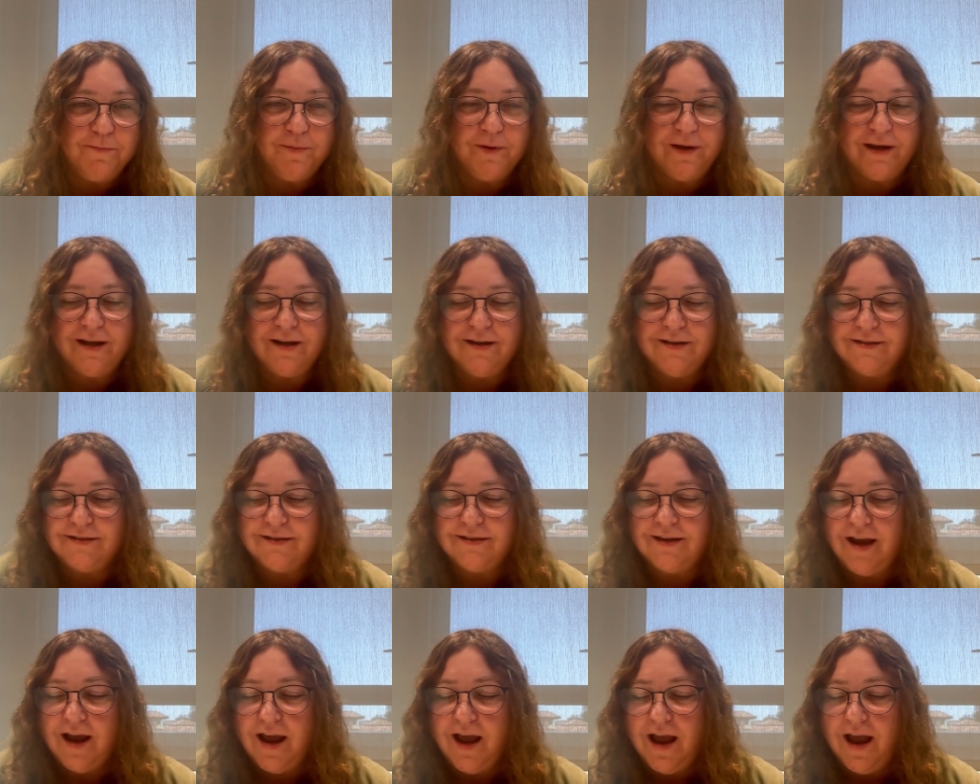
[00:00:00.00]
Because
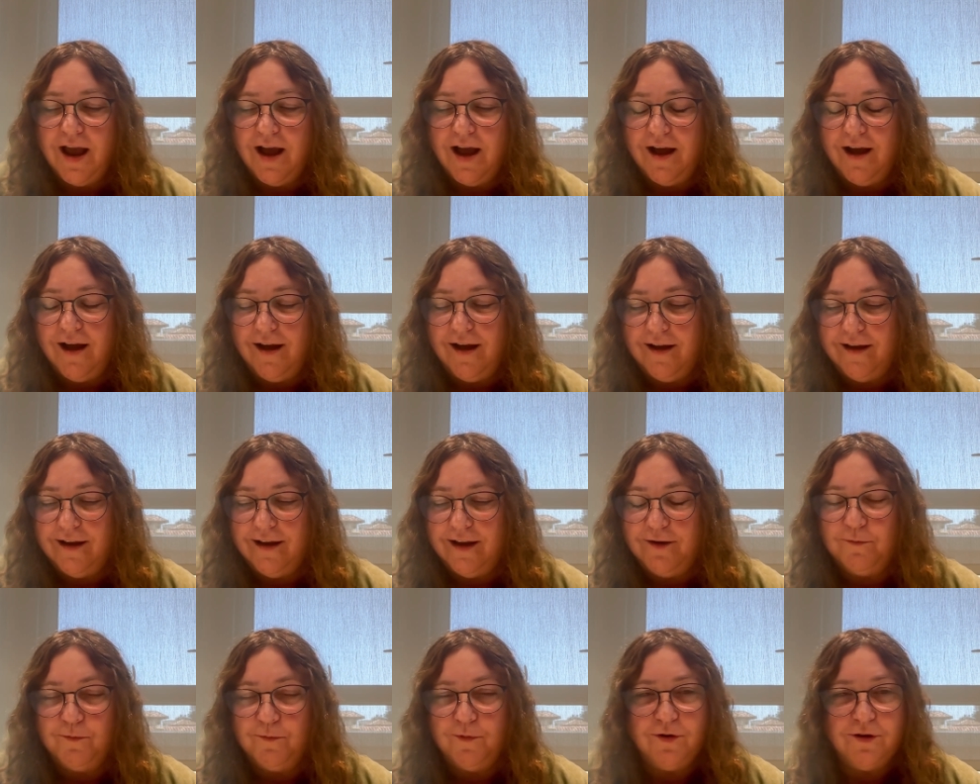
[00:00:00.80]

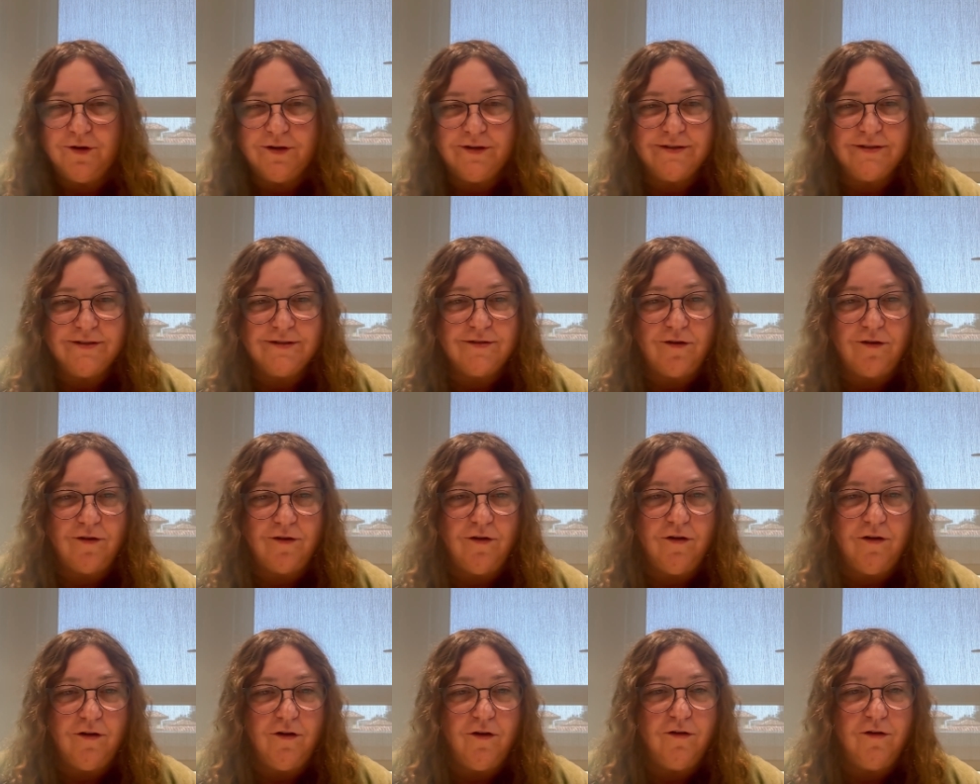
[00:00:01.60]
it was
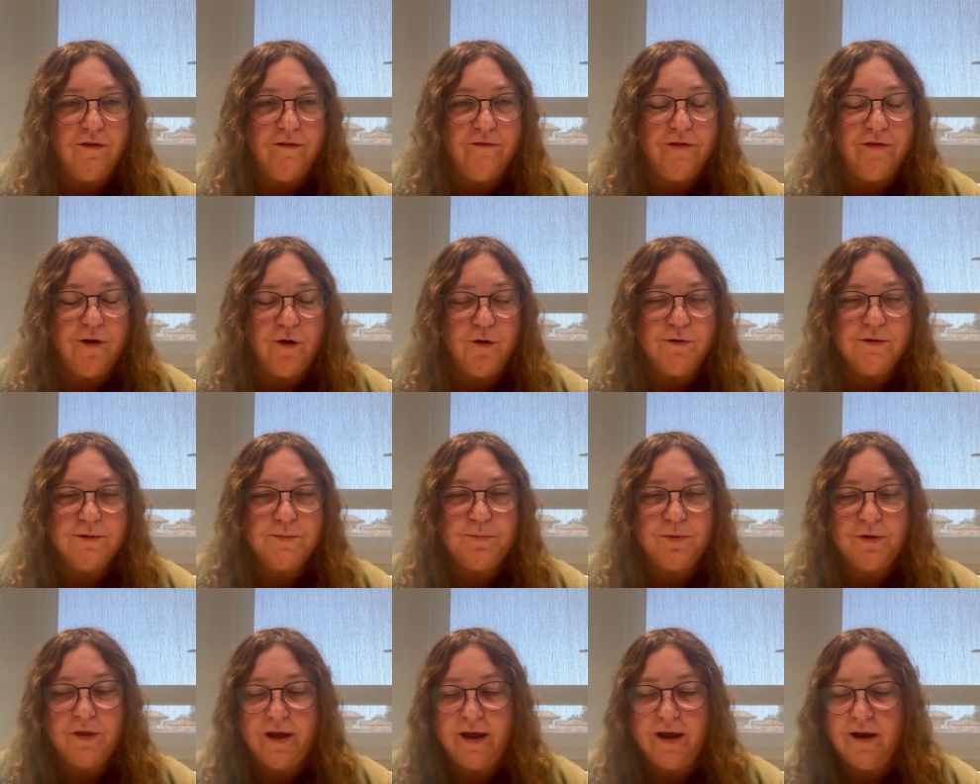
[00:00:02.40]
all of those
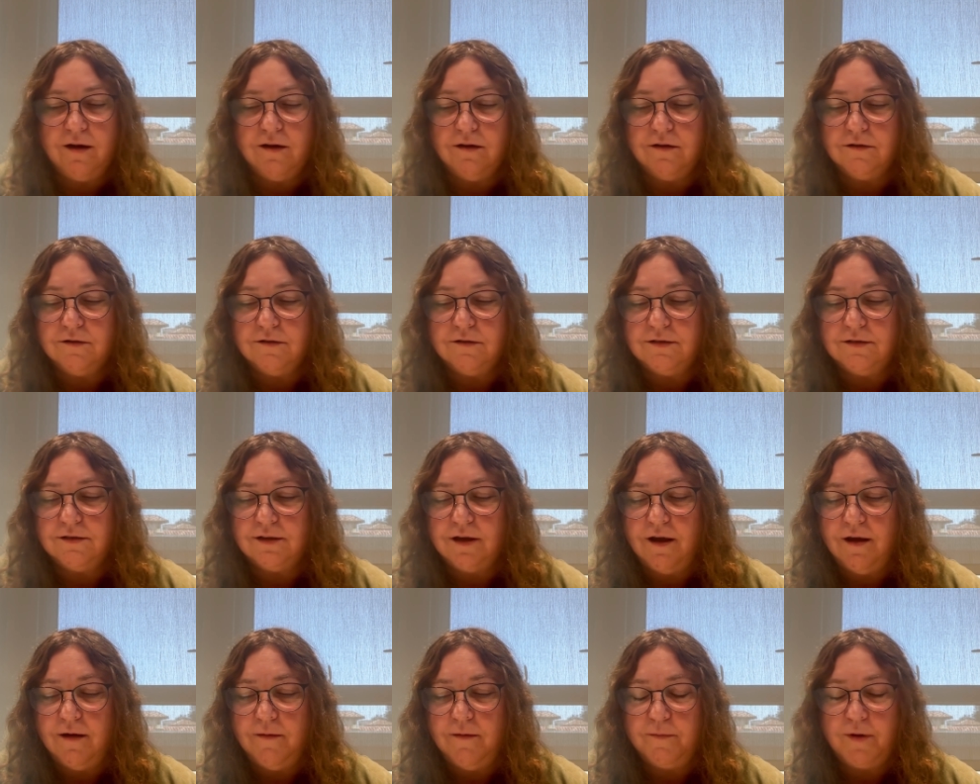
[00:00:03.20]
players
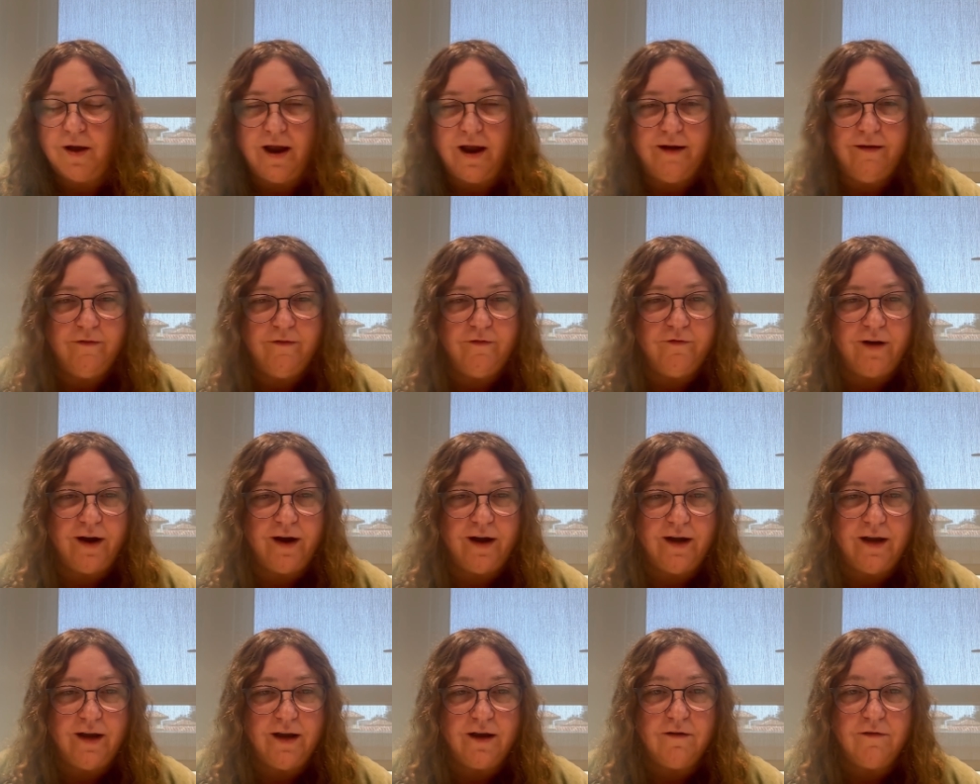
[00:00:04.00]
kind of
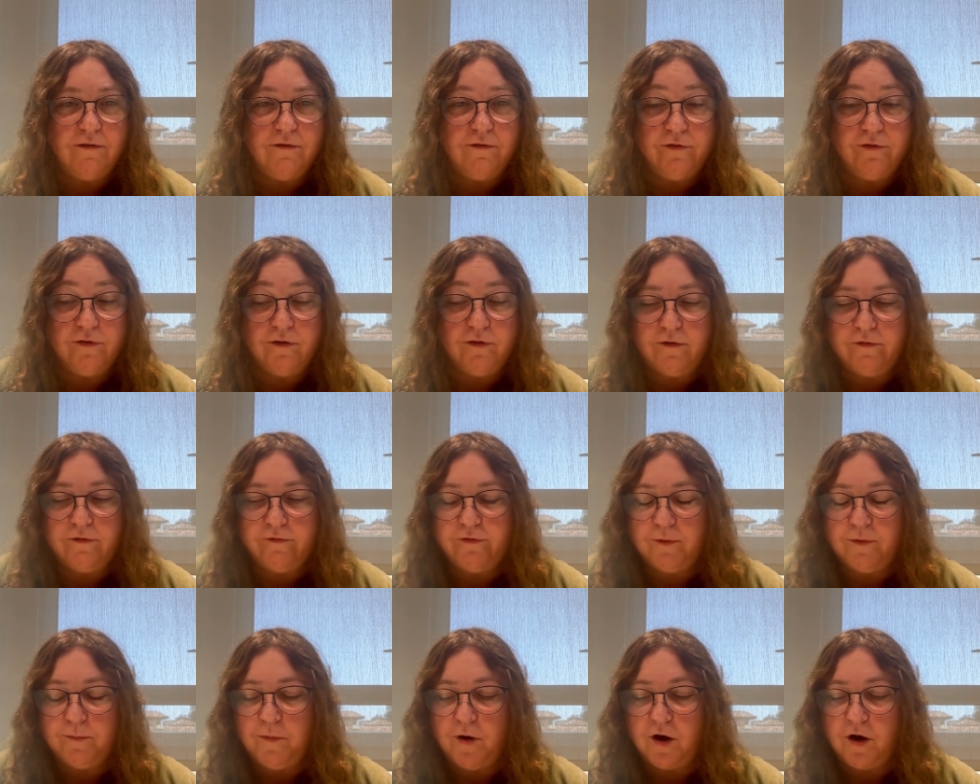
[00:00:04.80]
fighting
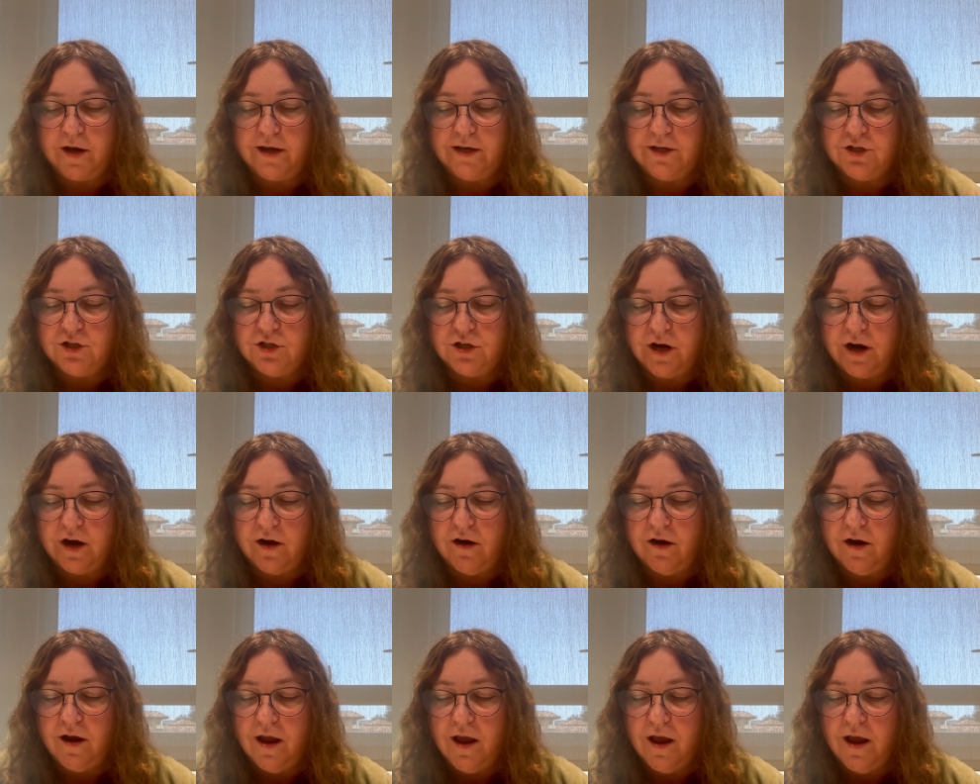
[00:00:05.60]
for market share.